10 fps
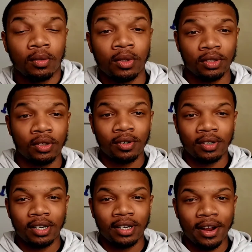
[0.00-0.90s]
What's
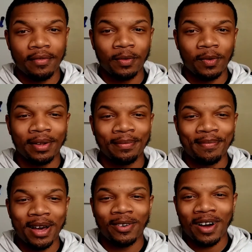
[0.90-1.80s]
going on,
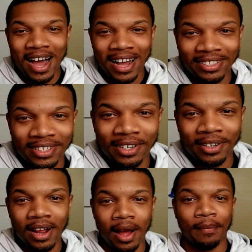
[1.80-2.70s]
everyone? MELLOWHOSH
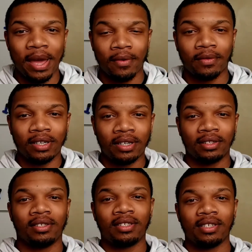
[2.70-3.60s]
here. I'm back with
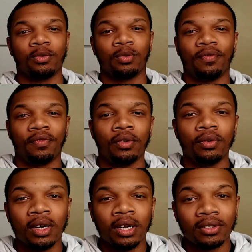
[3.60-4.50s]
another sneaker
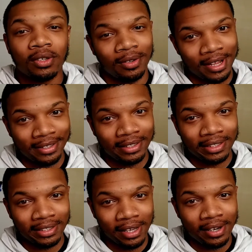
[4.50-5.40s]
review, so
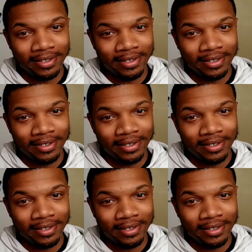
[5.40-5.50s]
let's get